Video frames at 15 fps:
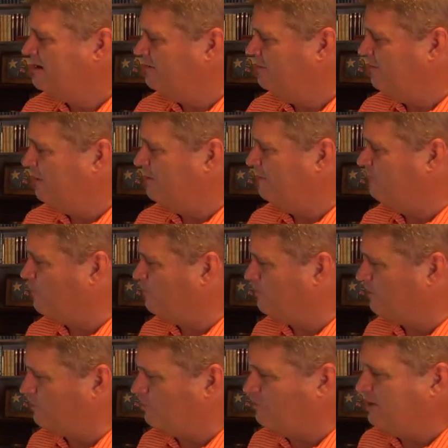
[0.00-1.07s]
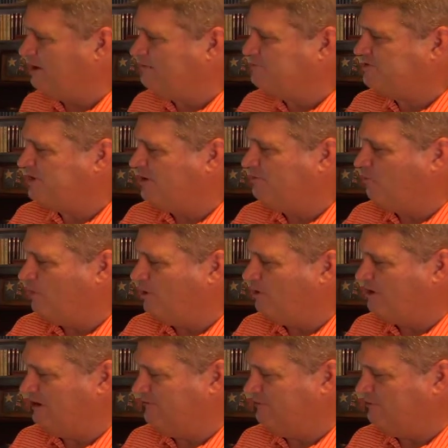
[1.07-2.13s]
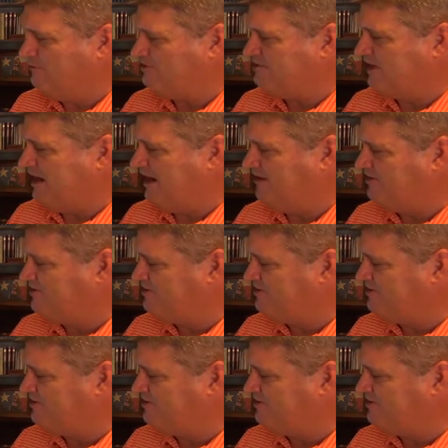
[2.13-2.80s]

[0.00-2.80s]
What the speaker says: Therefore, the Lord himself will give you a sign.